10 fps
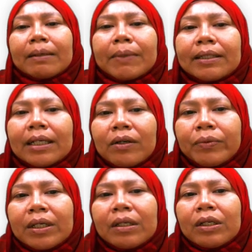But now
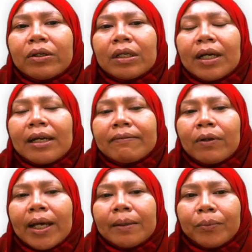we're going to have a
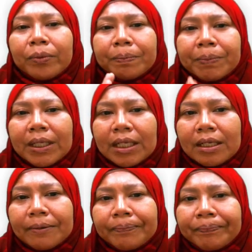look at mode B,